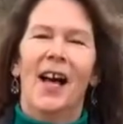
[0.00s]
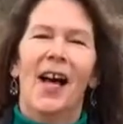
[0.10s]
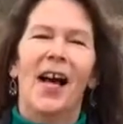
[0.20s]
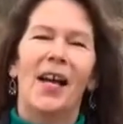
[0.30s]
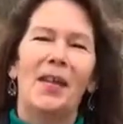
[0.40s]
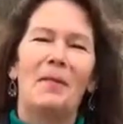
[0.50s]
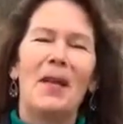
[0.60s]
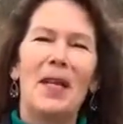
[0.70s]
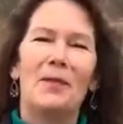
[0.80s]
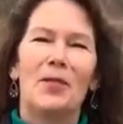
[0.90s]
Hi, my
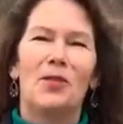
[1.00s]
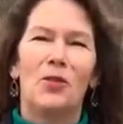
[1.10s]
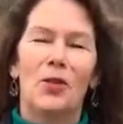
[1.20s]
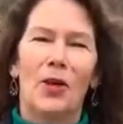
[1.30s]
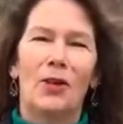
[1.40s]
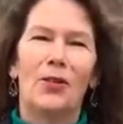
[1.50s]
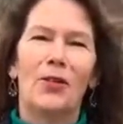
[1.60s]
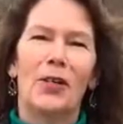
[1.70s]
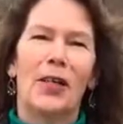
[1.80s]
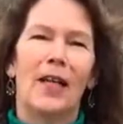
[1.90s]
name is Judy
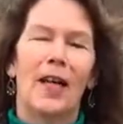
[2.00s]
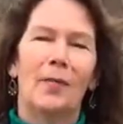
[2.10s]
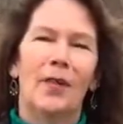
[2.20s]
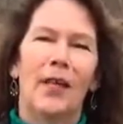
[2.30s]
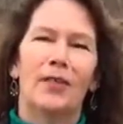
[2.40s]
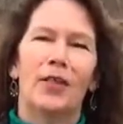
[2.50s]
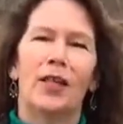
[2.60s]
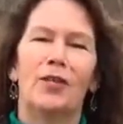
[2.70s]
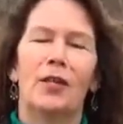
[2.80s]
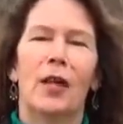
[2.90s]
Acker, and I'm the
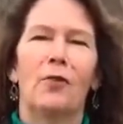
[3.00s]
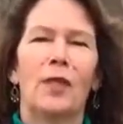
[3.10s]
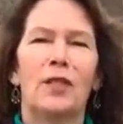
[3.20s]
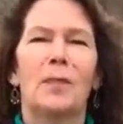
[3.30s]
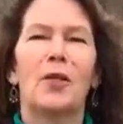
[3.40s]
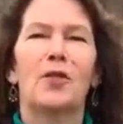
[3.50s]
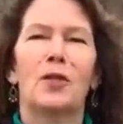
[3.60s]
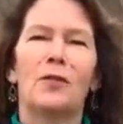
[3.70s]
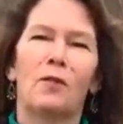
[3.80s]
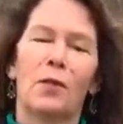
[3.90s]
Education and Outreach
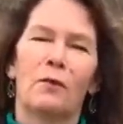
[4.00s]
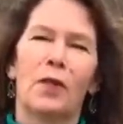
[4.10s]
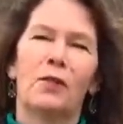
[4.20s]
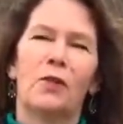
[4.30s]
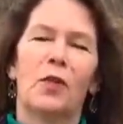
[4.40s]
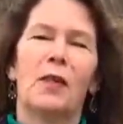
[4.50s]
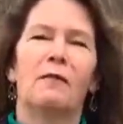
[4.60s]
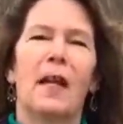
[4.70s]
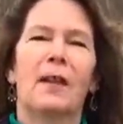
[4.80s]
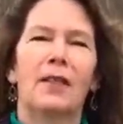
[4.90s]
Specialist for the French Creek
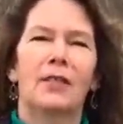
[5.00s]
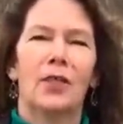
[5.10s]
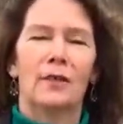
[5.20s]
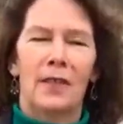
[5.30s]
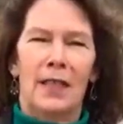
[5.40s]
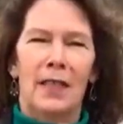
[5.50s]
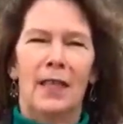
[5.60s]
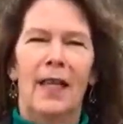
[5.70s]
Valley Conservancy.